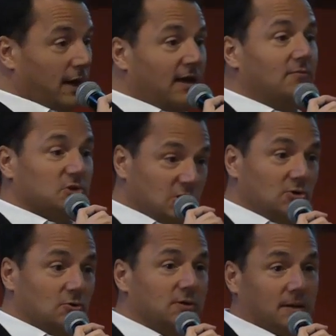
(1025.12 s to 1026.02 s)
we
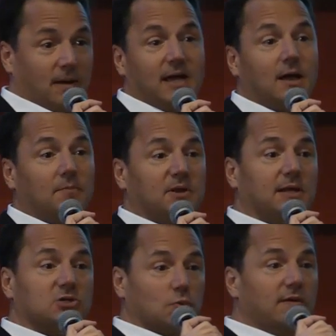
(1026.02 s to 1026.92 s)
do at my
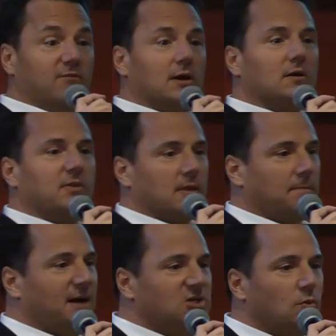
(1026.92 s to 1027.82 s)
company is we figured that
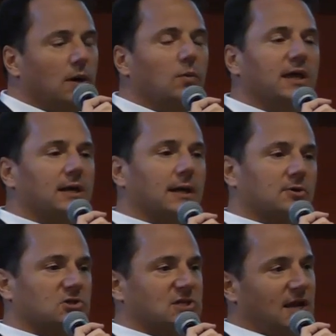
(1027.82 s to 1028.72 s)
the best way we can
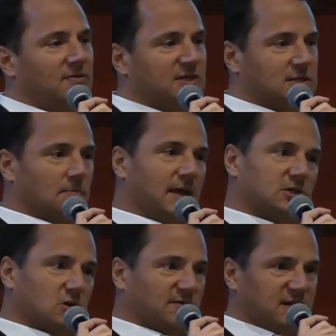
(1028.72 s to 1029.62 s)
understand this and
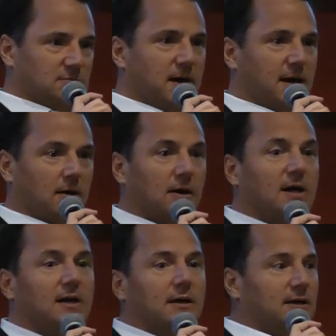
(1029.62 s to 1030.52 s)
make surveys better
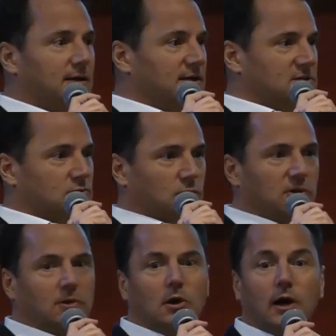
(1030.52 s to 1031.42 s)
is
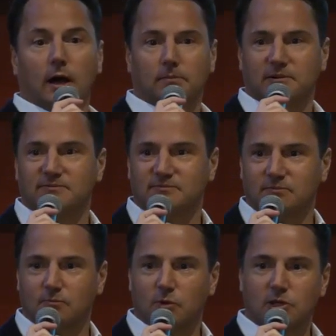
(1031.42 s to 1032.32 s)
with your help.
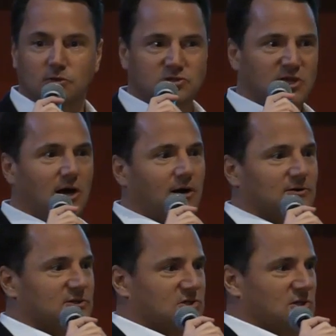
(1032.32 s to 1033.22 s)
We use the
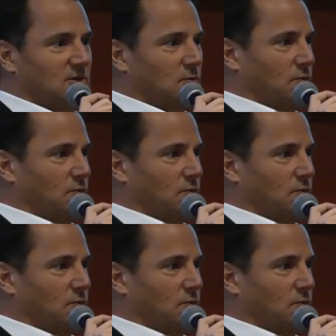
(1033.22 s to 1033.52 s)
arts.